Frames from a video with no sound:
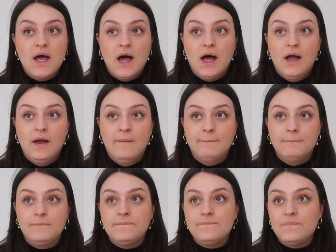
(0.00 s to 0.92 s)
I
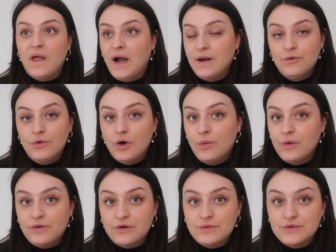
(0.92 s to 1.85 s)
don't know
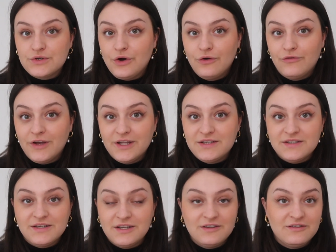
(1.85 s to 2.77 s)
whether it was
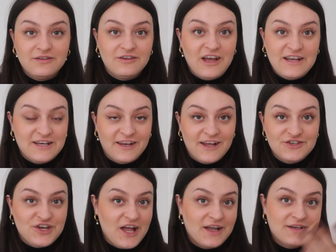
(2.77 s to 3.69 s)
COVID. I didn't get
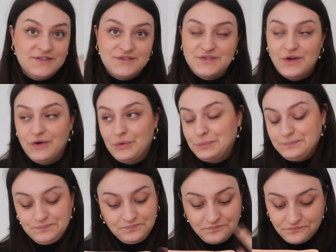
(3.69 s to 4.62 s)
checked, so
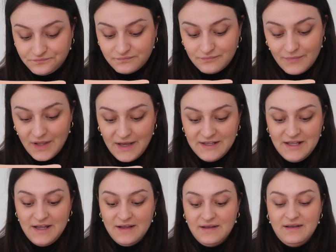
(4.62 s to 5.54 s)

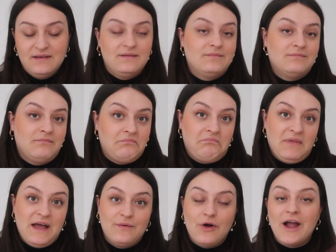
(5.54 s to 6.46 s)
I
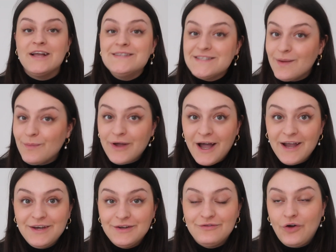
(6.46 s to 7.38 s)
don't know, I had some
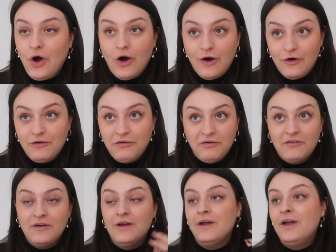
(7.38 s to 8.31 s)
kind of cough
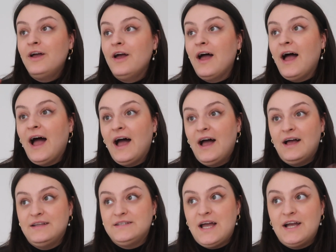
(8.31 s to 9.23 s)

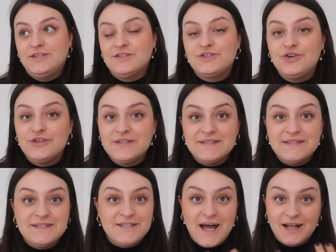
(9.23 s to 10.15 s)
and I just couldn't
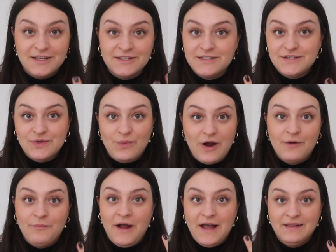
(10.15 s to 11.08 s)
stand to wear
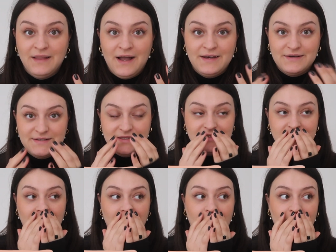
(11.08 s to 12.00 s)
my eyeliners at the
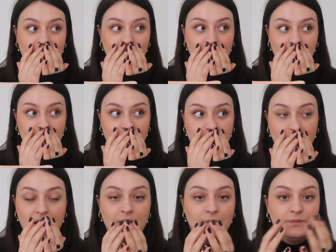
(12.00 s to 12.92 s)
time,
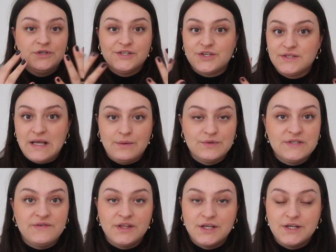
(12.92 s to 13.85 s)
just because I
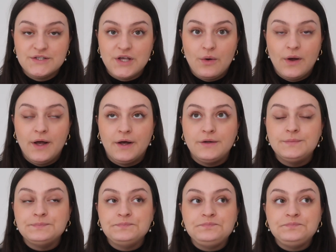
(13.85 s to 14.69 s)
was feeling so ill.